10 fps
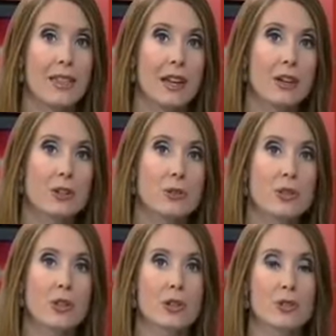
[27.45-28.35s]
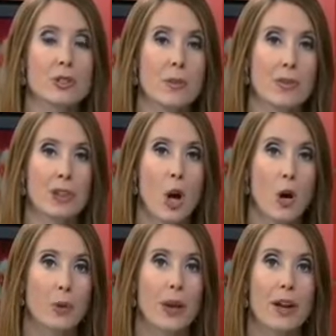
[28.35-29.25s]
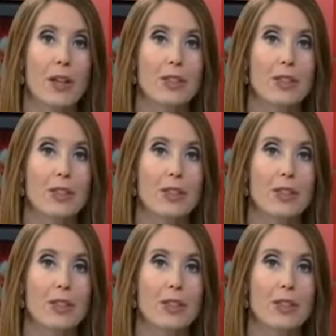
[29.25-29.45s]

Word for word: that introduces us to something called